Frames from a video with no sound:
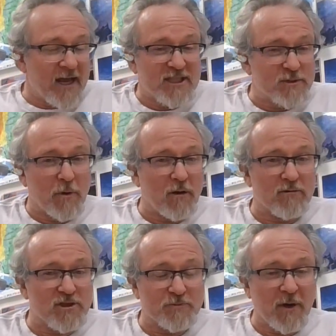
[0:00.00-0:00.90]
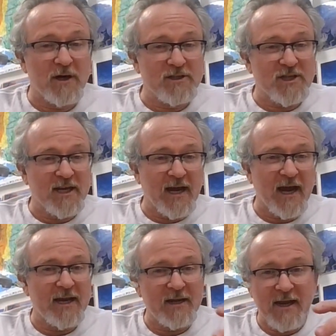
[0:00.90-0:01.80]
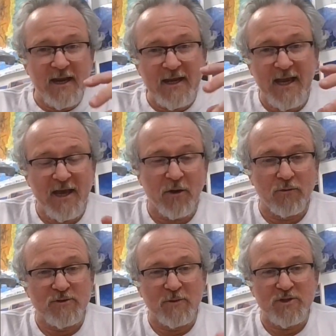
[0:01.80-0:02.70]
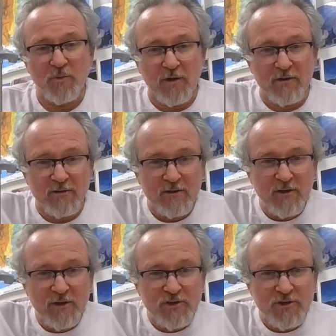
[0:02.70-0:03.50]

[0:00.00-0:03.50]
a smaller sponge at night, and it can't hold as much water.